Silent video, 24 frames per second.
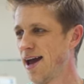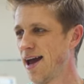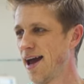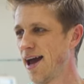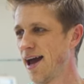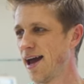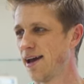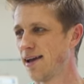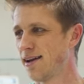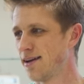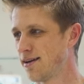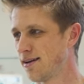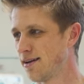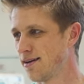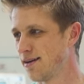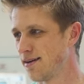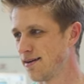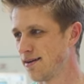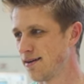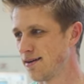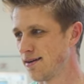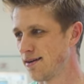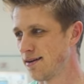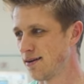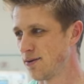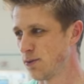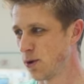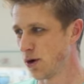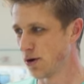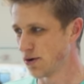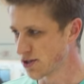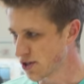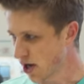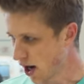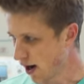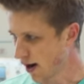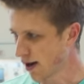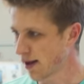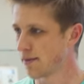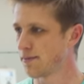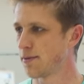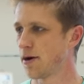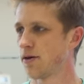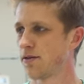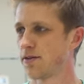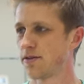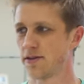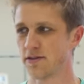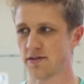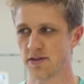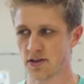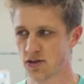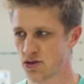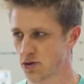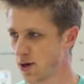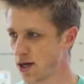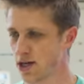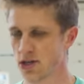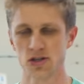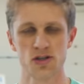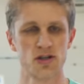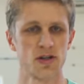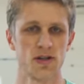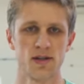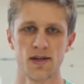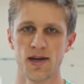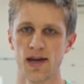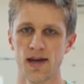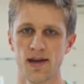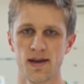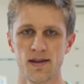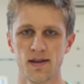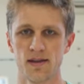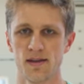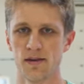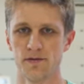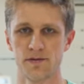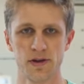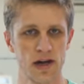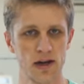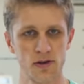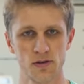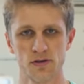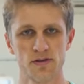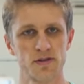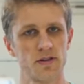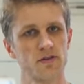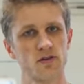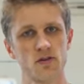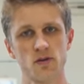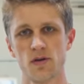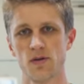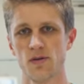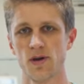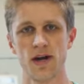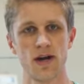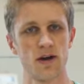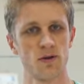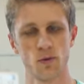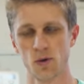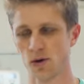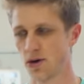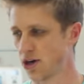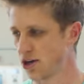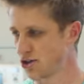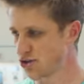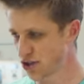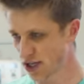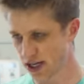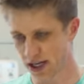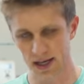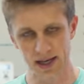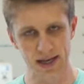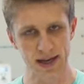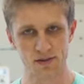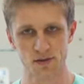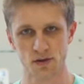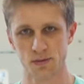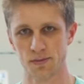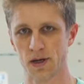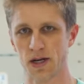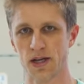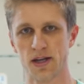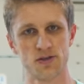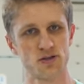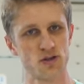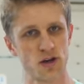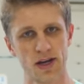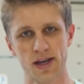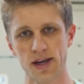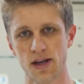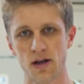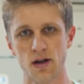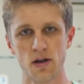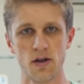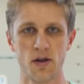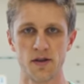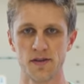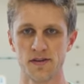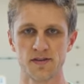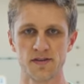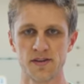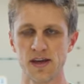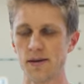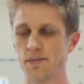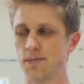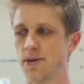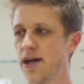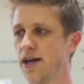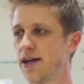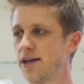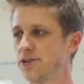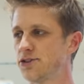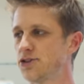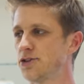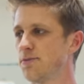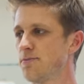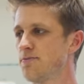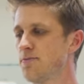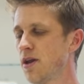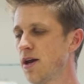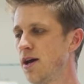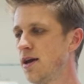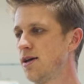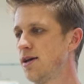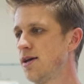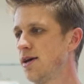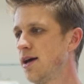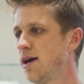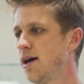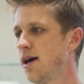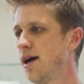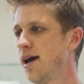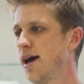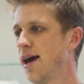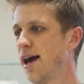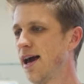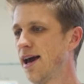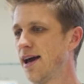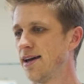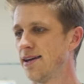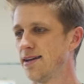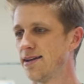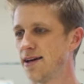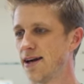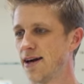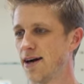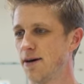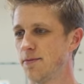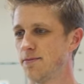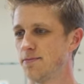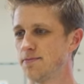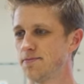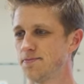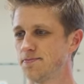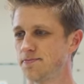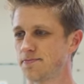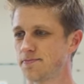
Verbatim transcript: and we were talking about the situation and the virus that's going around. We were educating everybody, trying to get all on the same page. And um,